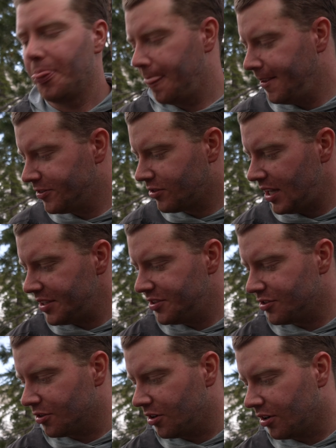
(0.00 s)
These
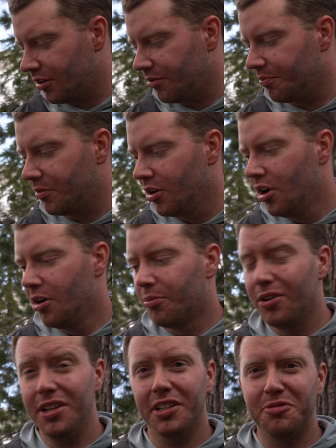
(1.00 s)
glasses are
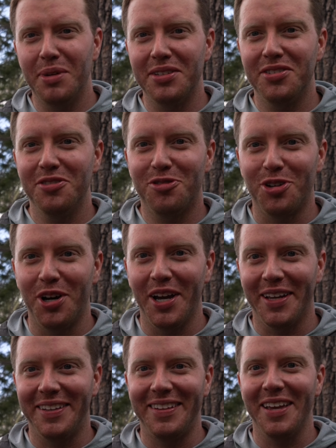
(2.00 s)
pretty expensive, so
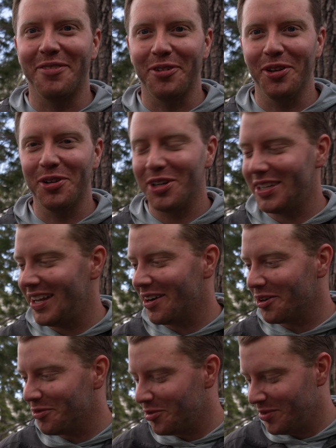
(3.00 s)
I can take really good
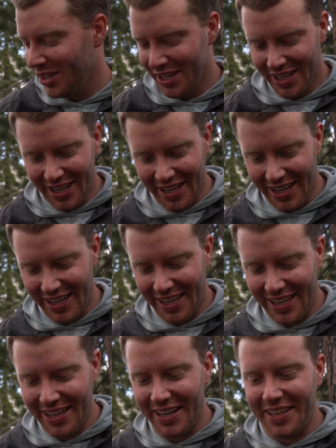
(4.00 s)
care of them.
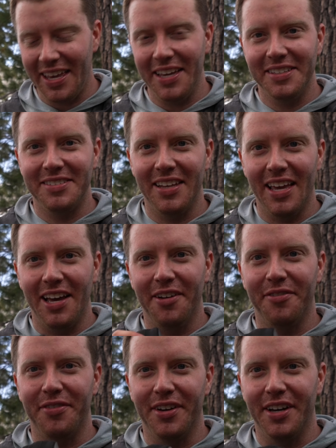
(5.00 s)
In a case, they
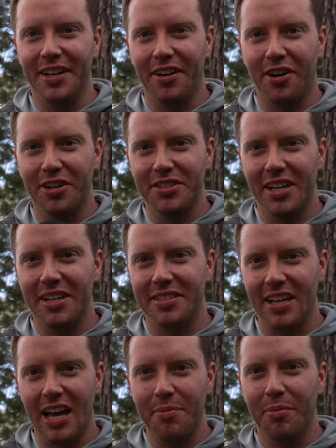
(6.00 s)
have hard-sided
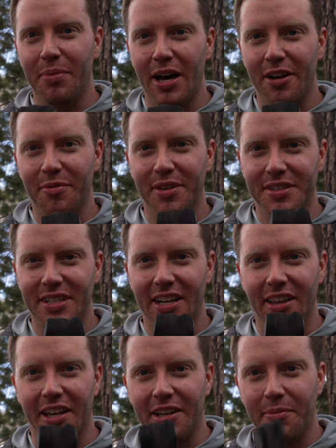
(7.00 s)
top and bottom, and then it's kind
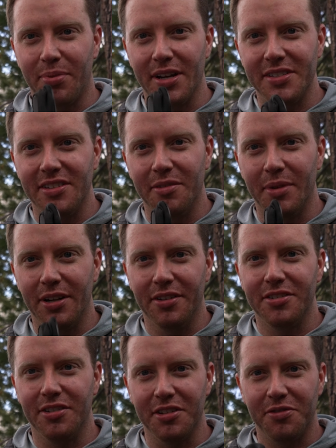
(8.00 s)
of like compressed in the middle,
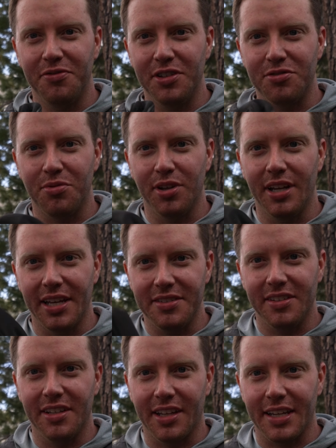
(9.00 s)
so this fits really
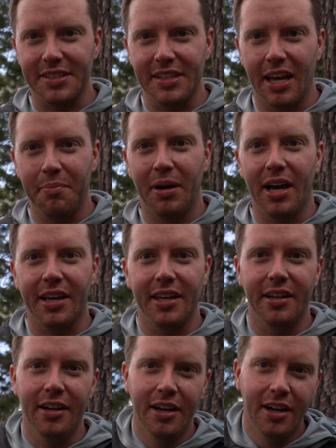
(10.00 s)
nicely in like a side
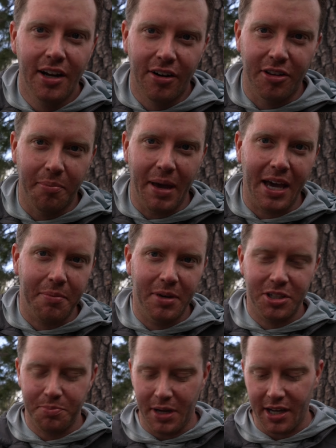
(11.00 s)
pocket or the back
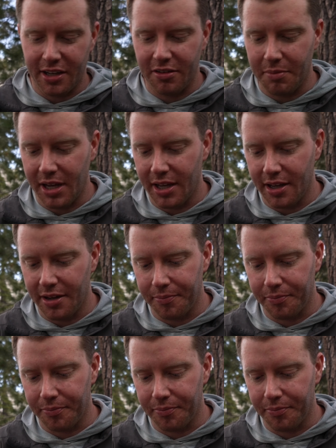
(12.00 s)
mesh pocket of my